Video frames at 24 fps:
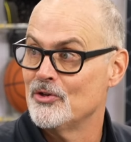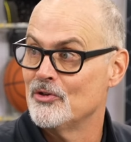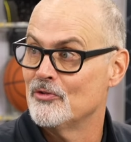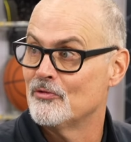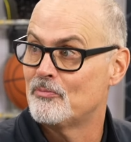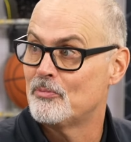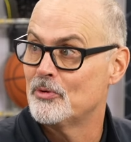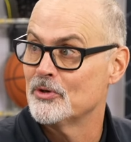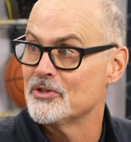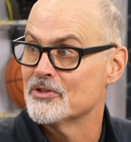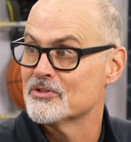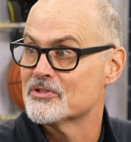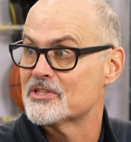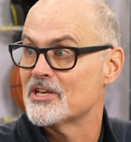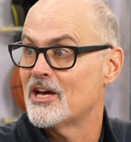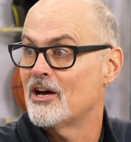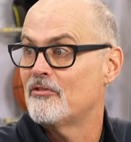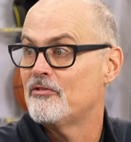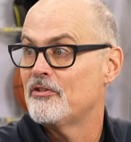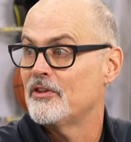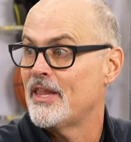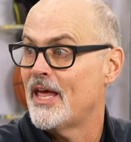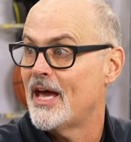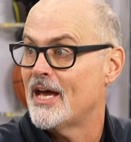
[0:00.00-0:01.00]
You've put
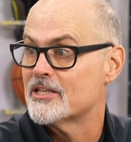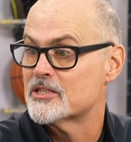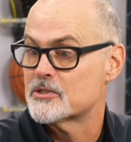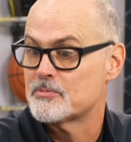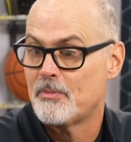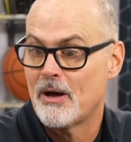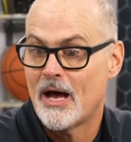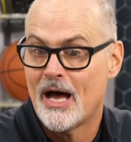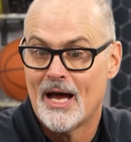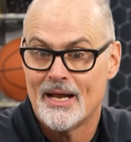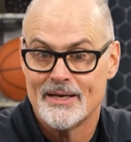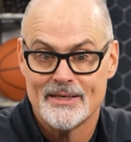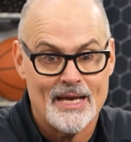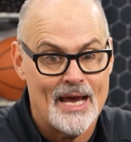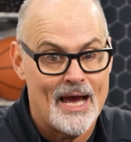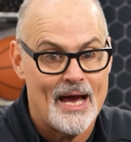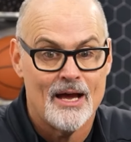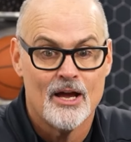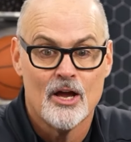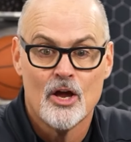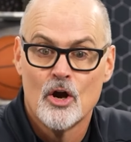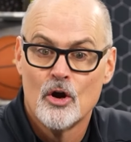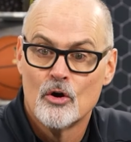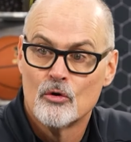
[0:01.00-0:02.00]
yourself in that spot.
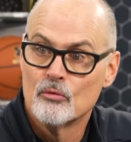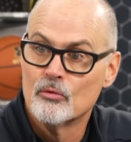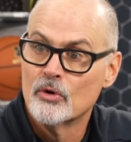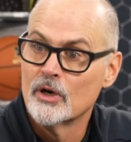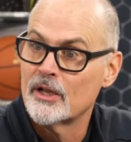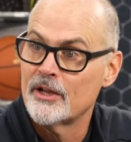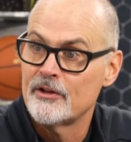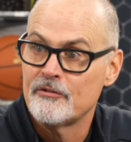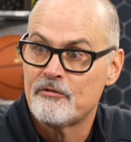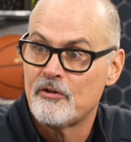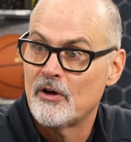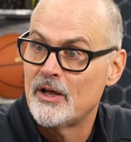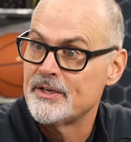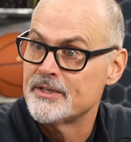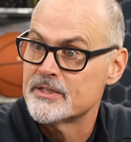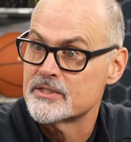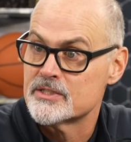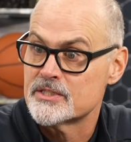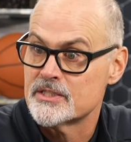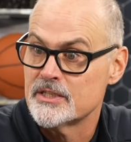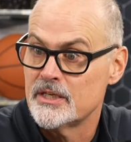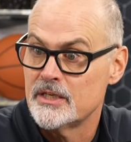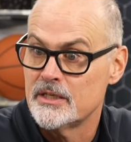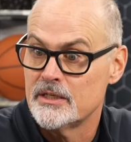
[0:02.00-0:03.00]
Yeah, really fun to
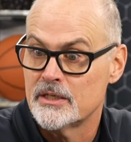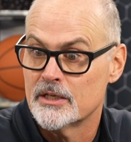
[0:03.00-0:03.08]
see.